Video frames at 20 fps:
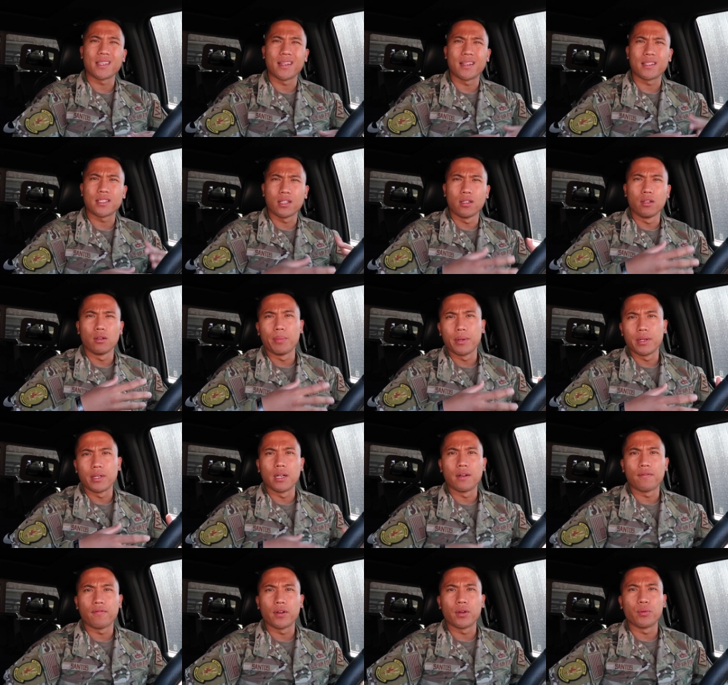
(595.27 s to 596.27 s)
And it's a little bit
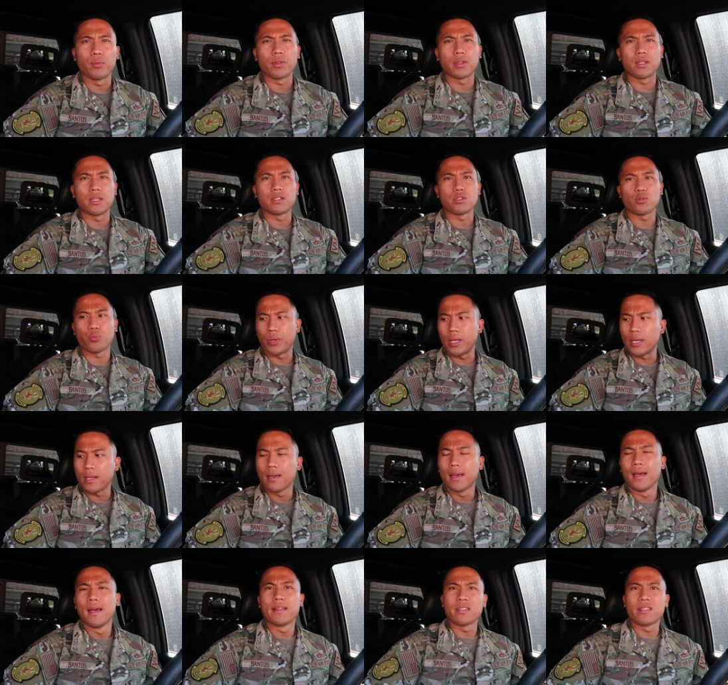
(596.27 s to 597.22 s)
different with this week.